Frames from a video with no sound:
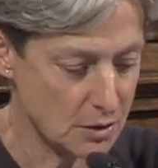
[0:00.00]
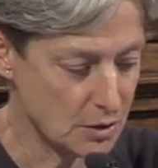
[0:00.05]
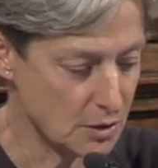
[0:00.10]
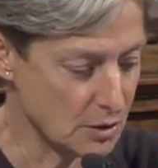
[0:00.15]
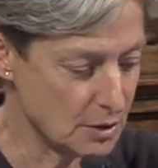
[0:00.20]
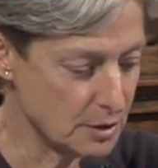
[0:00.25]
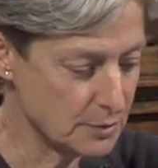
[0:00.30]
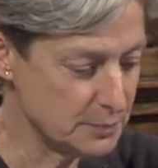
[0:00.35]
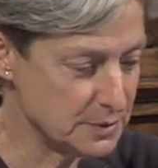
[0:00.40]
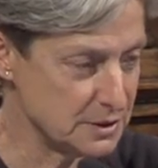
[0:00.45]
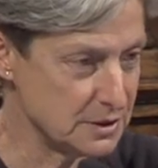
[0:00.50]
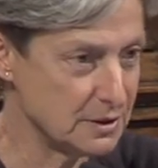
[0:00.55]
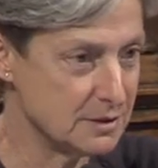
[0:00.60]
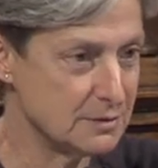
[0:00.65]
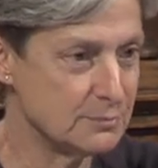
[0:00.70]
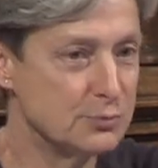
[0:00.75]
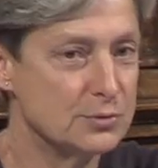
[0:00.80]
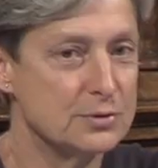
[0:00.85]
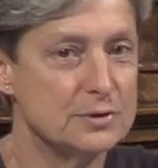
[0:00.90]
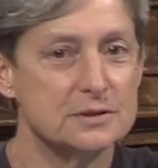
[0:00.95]
are
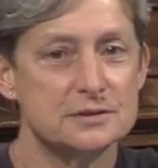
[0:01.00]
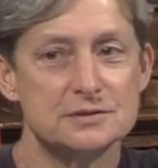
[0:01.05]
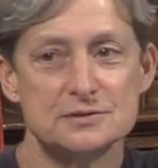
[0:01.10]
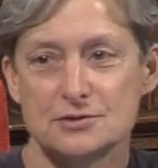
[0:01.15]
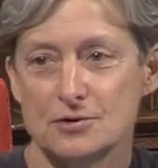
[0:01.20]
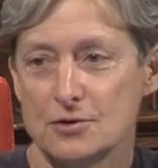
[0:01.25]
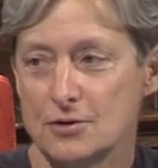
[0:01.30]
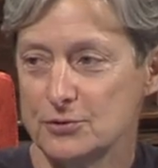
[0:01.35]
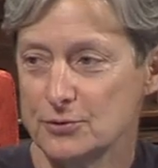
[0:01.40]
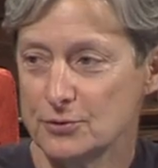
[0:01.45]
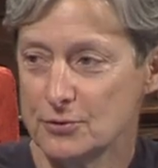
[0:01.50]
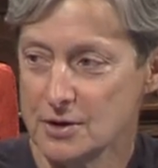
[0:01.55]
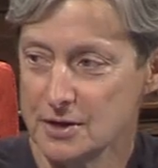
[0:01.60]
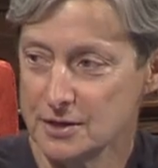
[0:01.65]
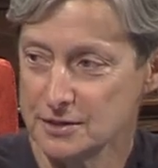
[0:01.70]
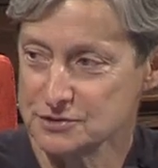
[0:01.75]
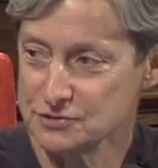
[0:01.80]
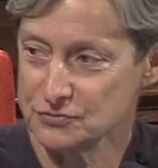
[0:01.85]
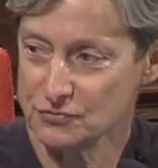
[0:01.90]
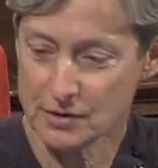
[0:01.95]
being put into other
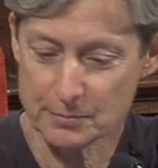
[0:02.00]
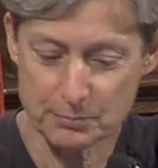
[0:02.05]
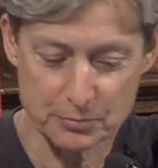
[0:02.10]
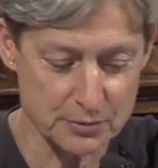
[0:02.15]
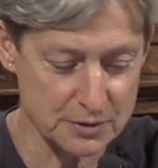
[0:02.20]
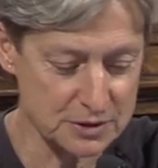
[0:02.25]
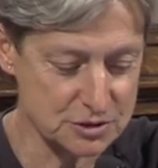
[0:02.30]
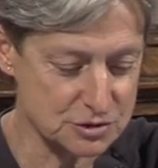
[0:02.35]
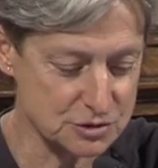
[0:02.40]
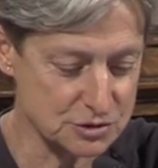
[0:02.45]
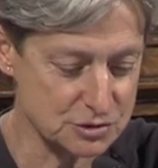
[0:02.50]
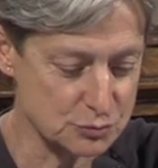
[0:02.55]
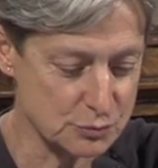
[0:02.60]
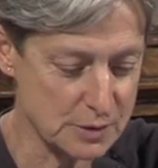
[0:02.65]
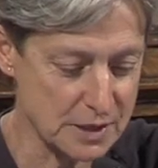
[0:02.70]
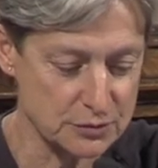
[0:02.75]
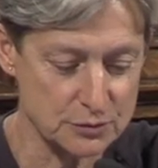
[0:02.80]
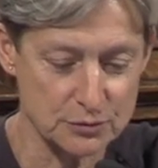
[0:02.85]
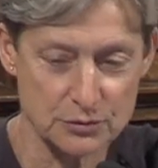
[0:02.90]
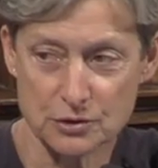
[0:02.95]
kinds of operations
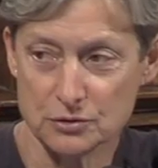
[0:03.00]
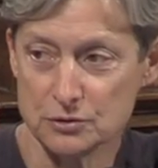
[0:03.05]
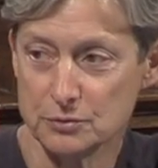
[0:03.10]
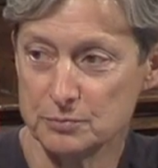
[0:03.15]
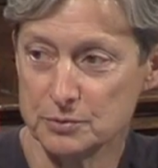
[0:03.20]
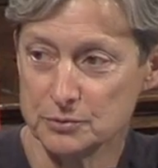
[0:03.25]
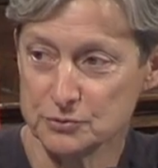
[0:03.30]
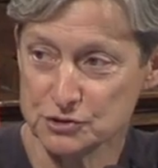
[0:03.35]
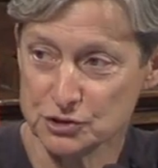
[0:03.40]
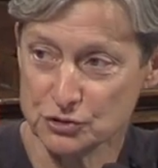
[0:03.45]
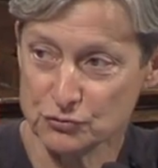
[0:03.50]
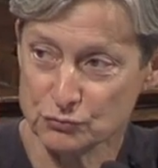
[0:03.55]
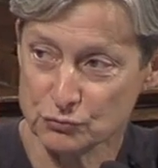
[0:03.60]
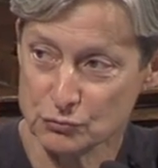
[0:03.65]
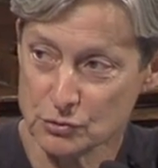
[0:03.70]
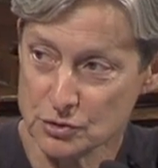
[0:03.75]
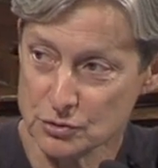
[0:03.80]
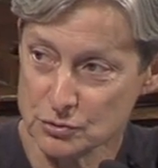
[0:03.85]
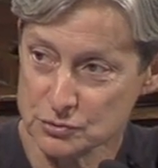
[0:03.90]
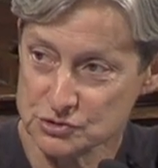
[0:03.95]
rather than the building of
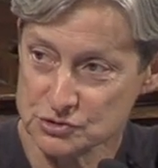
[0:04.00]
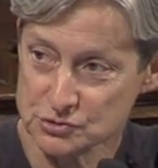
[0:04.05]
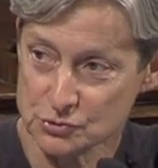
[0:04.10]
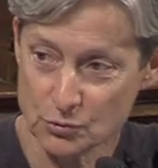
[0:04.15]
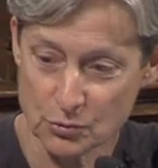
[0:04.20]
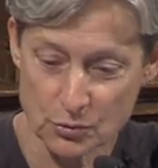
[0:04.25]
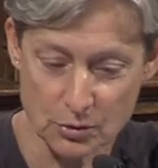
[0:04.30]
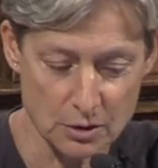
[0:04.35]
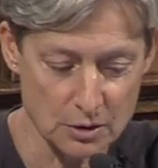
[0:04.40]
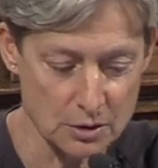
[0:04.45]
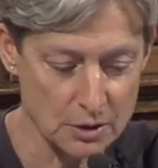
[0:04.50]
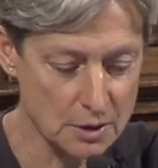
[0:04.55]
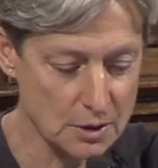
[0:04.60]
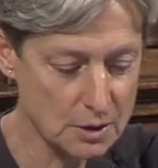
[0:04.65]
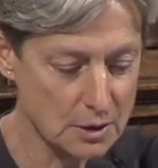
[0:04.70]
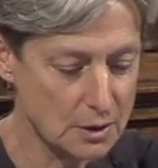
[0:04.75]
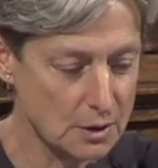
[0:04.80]
roads or